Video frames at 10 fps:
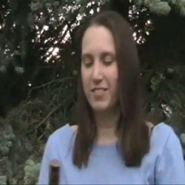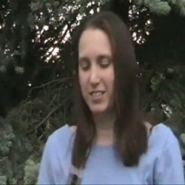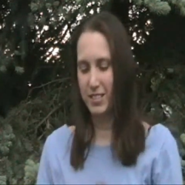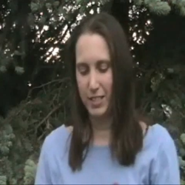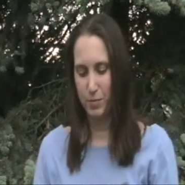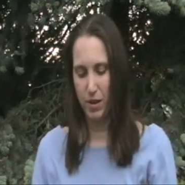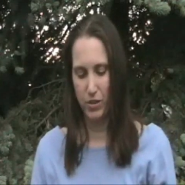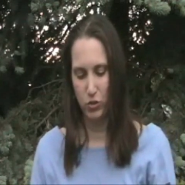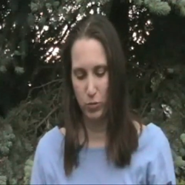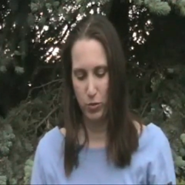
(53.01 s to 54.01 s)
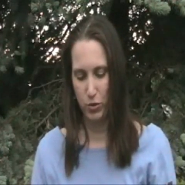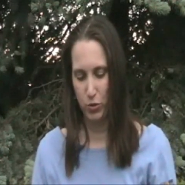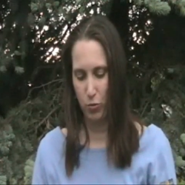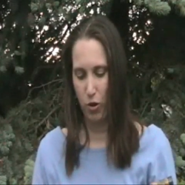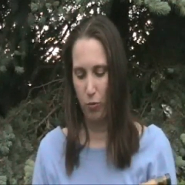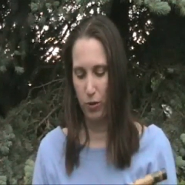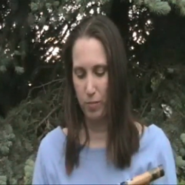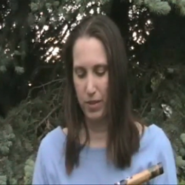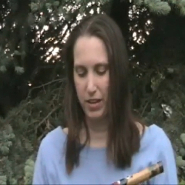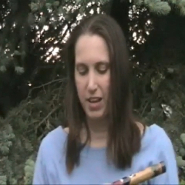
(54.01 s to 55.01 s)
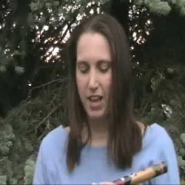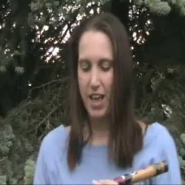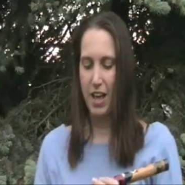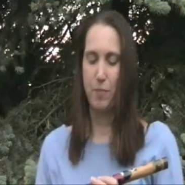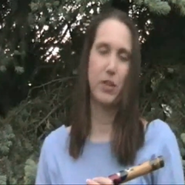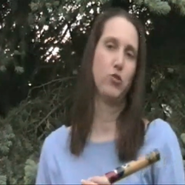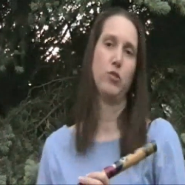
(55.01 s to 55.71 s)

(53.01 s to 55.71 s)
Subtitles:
And this is my tribute to Walt Whitman and my